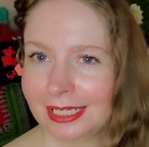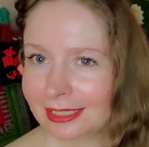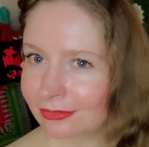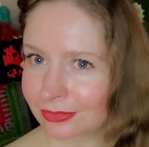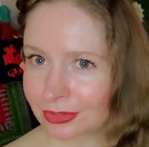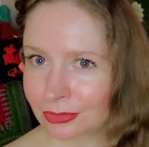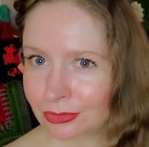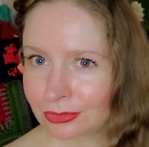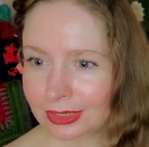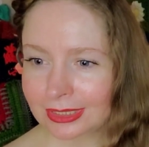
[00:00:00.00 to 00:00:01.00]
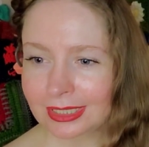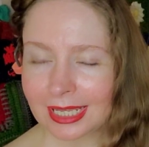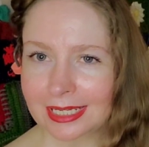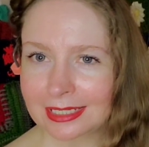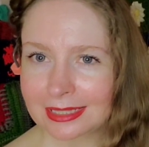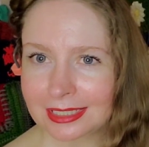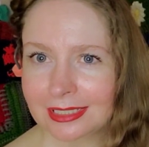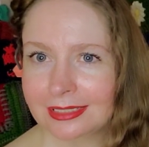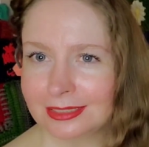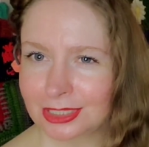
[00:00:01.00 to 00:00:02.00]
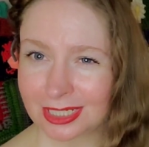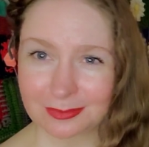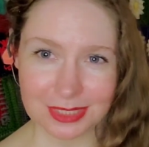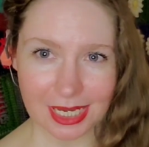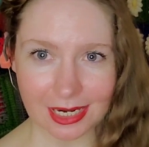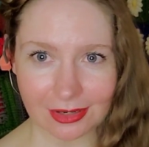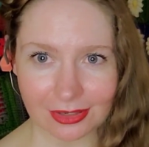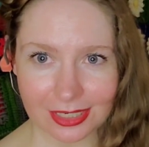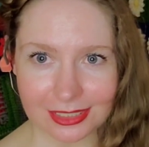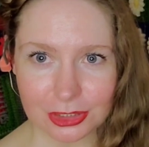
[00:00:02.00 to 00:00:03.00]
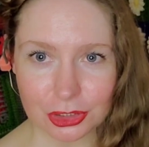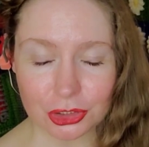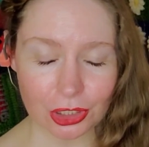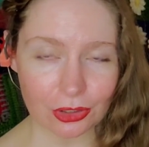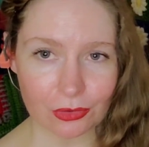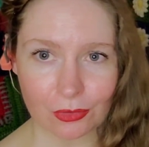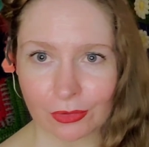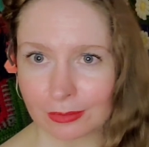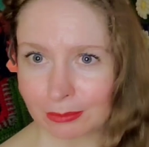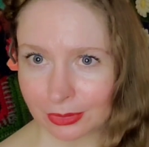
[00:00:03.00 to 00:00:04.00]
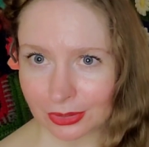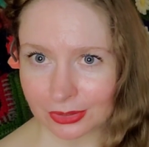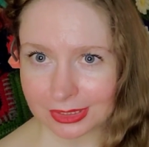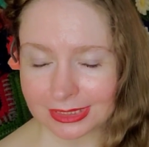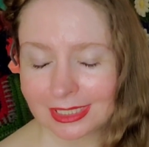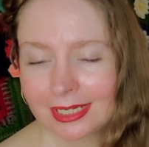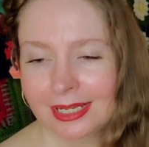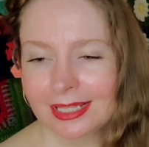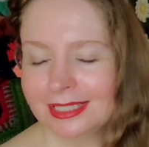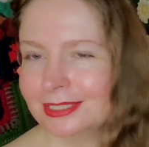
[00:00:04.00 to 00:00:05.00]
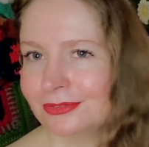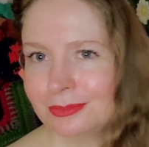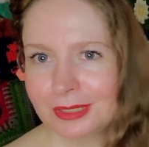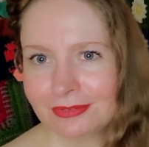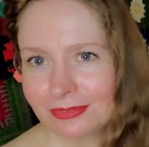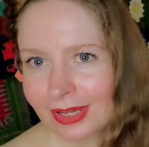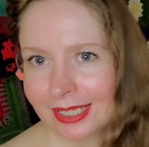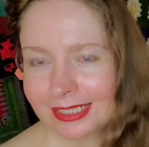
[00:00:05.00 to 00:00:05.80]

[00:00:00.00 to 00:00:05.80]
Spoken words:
if you like the James Herriot show or books, this would be fun.